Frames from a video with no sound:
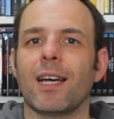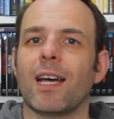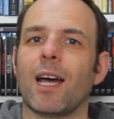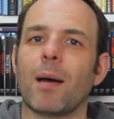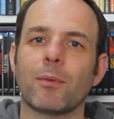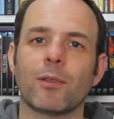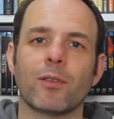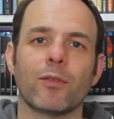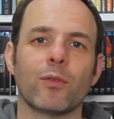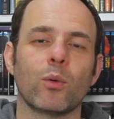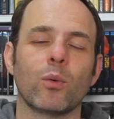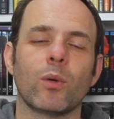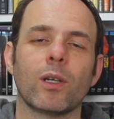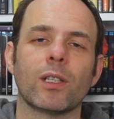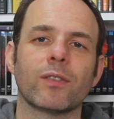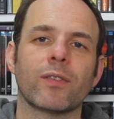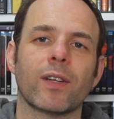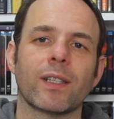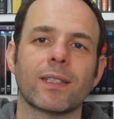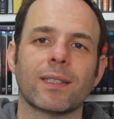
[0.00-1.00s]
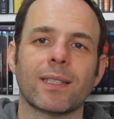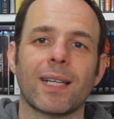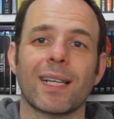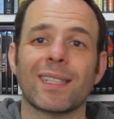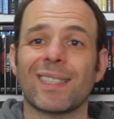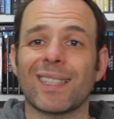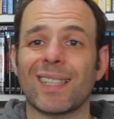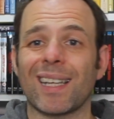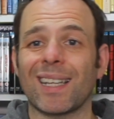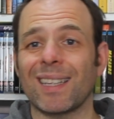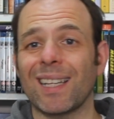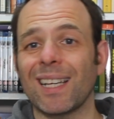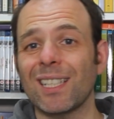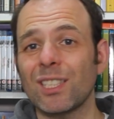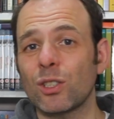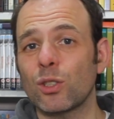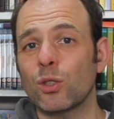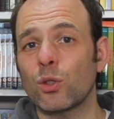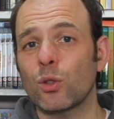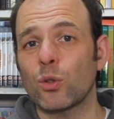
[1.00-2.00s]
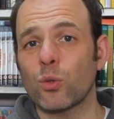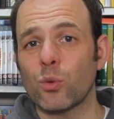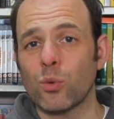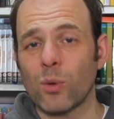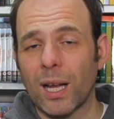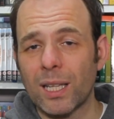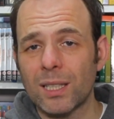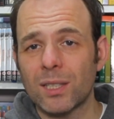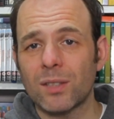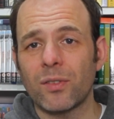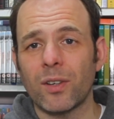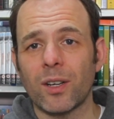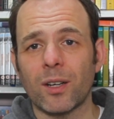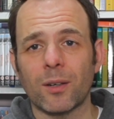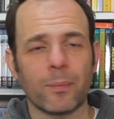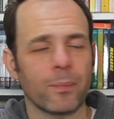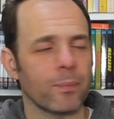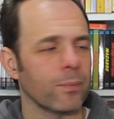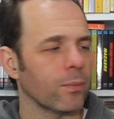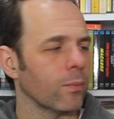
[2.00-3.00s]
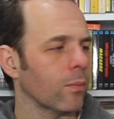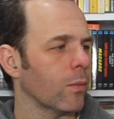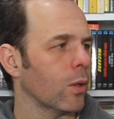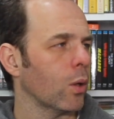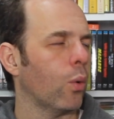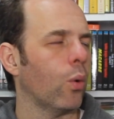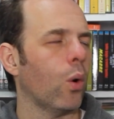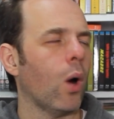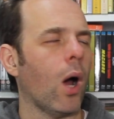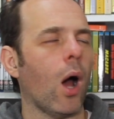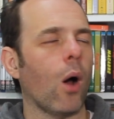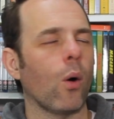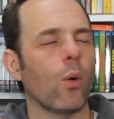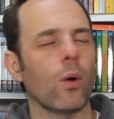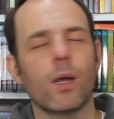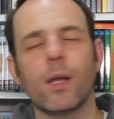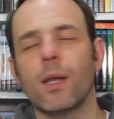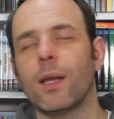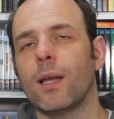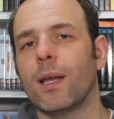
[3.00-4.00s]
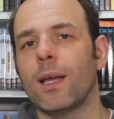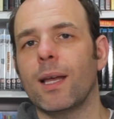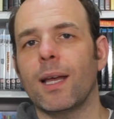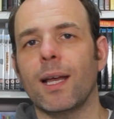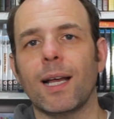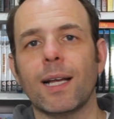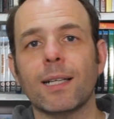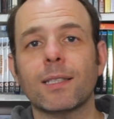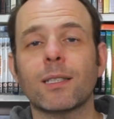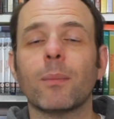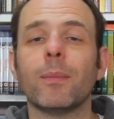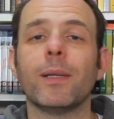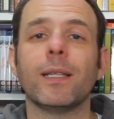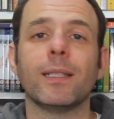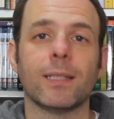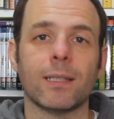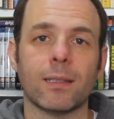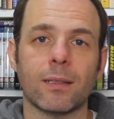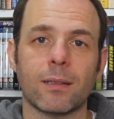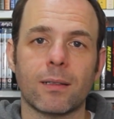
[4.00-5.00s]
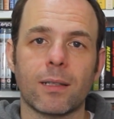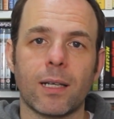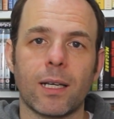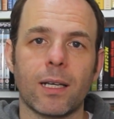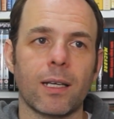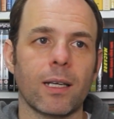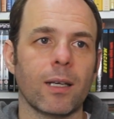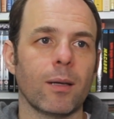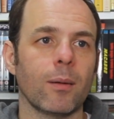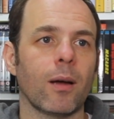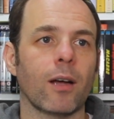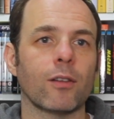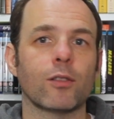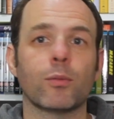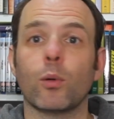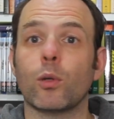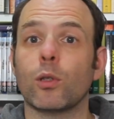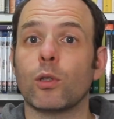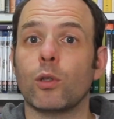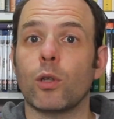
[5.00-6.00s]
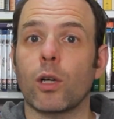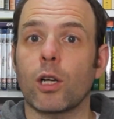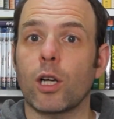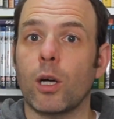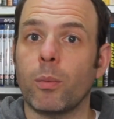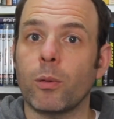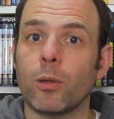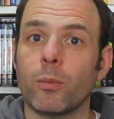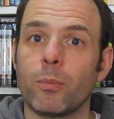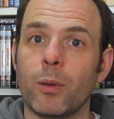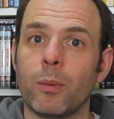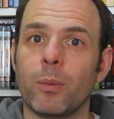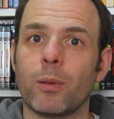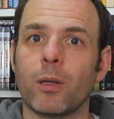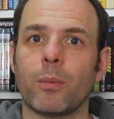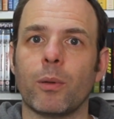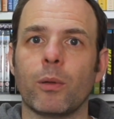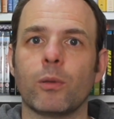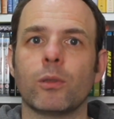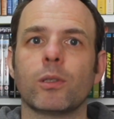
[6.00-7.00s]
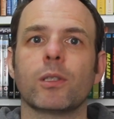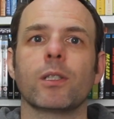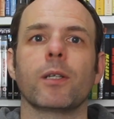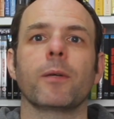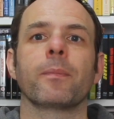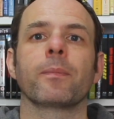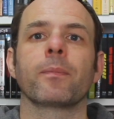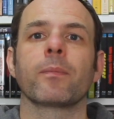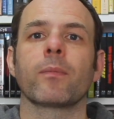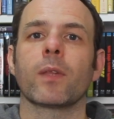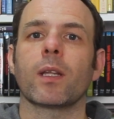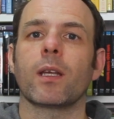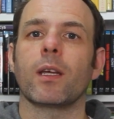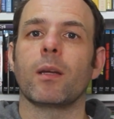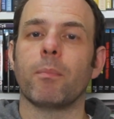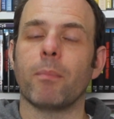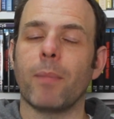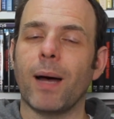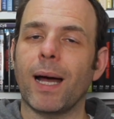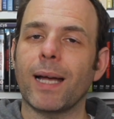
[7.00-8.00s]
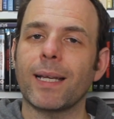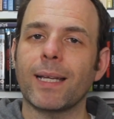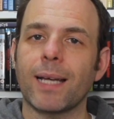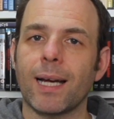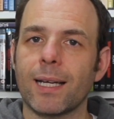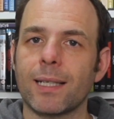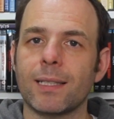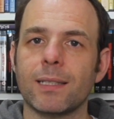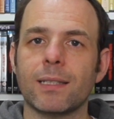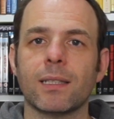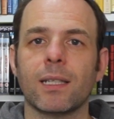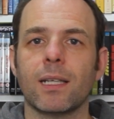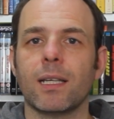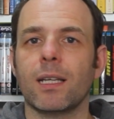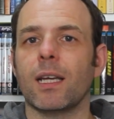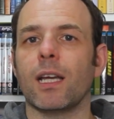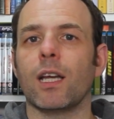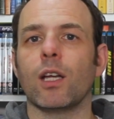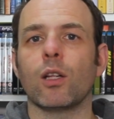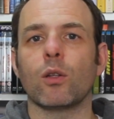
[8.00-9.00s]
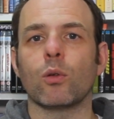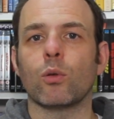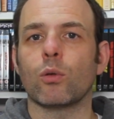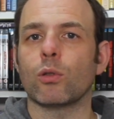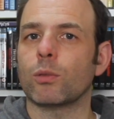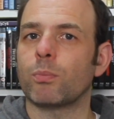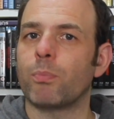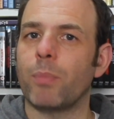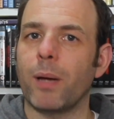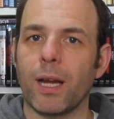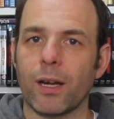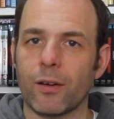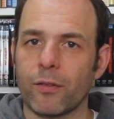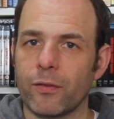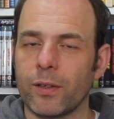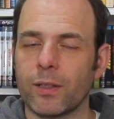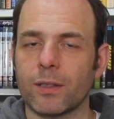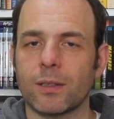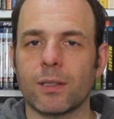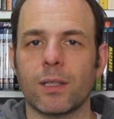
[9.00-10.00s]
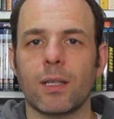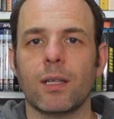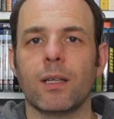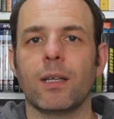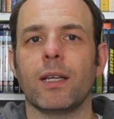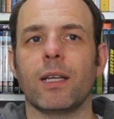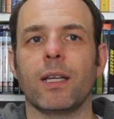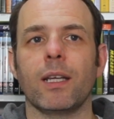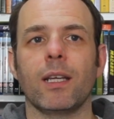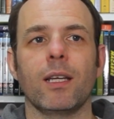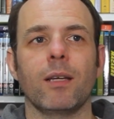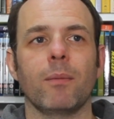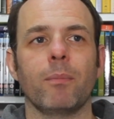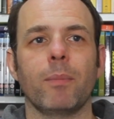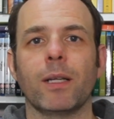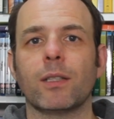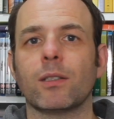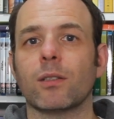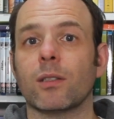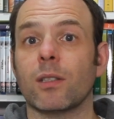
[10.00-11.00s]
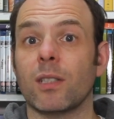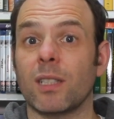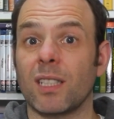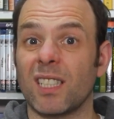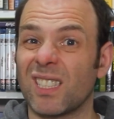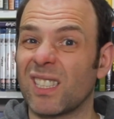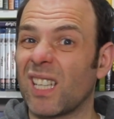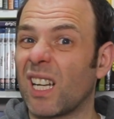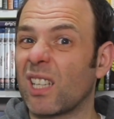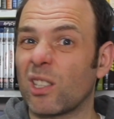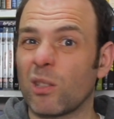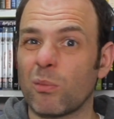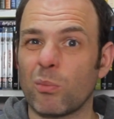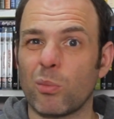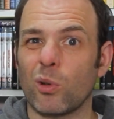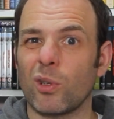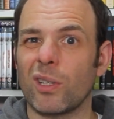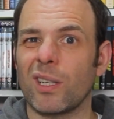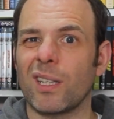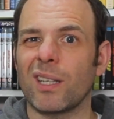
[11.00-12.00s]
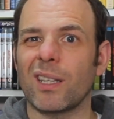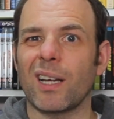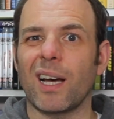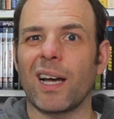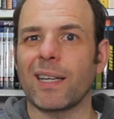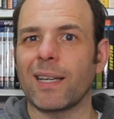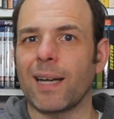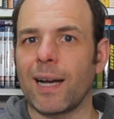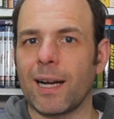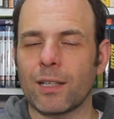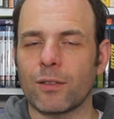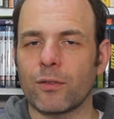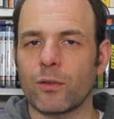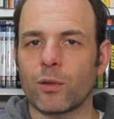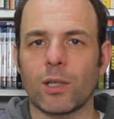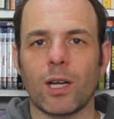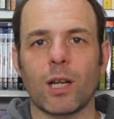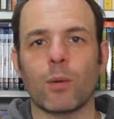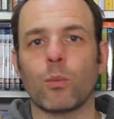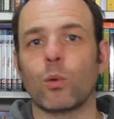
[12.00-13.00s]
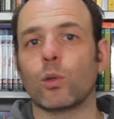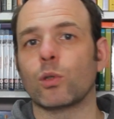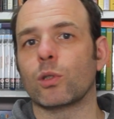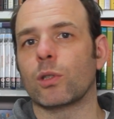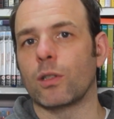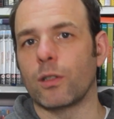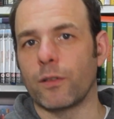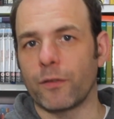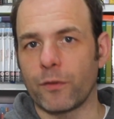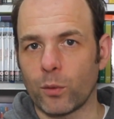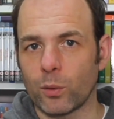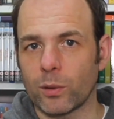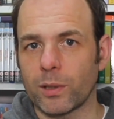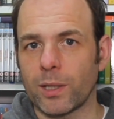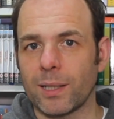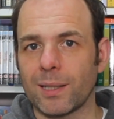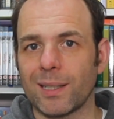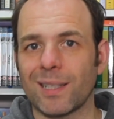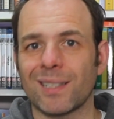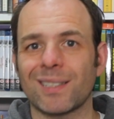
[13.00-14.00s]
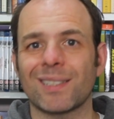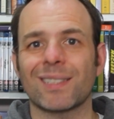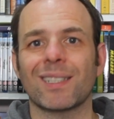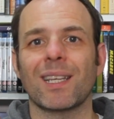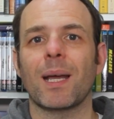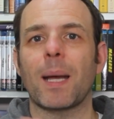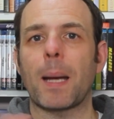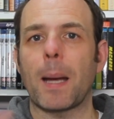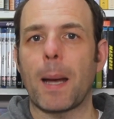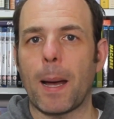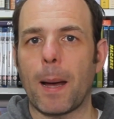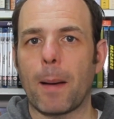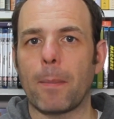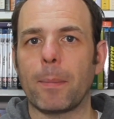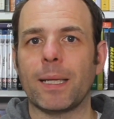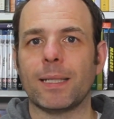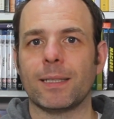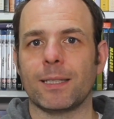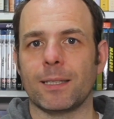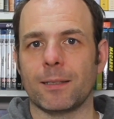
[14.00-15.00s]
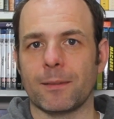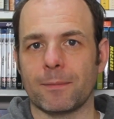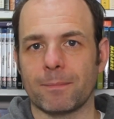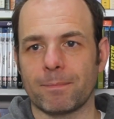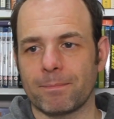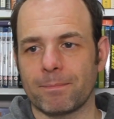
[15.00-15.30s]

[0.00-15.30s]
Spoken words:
Amityville is fantastic. And this transfer, wow, it's amazing. I've spoken to a couple of people about it. In my eyes, it looks perfect, better than the standard Blu-ray that I had for it. I watched it in the 4K disc. Amazing.